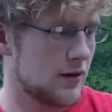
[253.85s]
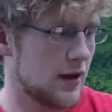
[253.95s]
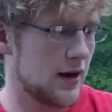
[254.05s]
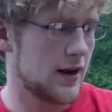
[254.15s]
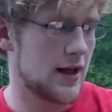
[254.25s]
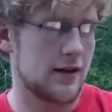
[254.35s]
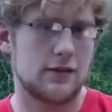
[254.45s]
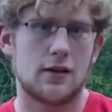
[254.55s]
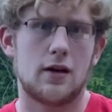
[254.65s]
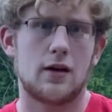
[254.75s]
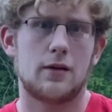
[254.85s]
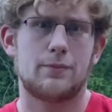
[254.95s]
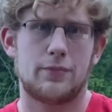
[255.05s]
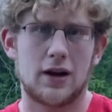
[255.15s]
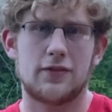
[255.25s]
and it has uh,
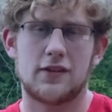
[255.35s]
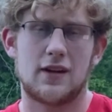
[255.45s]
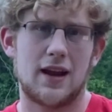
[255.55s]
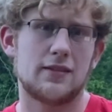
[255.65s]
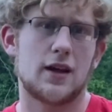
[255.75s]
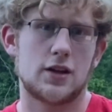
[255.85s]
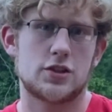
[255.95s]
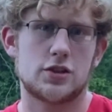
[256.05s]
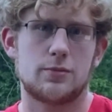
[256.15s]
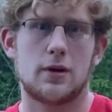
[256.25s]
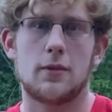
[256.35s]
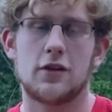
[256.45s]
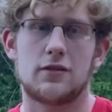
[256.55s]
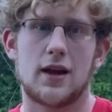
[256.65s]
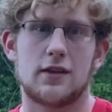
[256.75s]
breakfast and lunch, but it
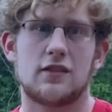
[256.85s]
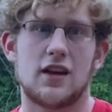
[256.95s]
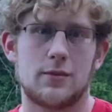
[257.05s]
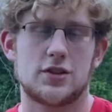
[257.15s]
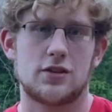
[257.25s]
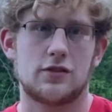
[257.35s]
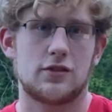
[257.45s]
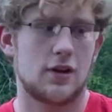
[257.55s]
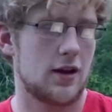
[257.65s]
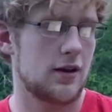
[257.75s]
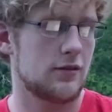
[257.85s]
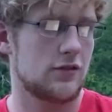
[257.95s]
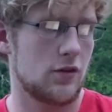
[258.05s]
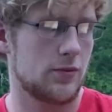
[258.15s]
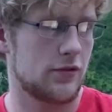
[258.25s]
mostly has sandwiches and
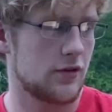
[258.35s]
soups.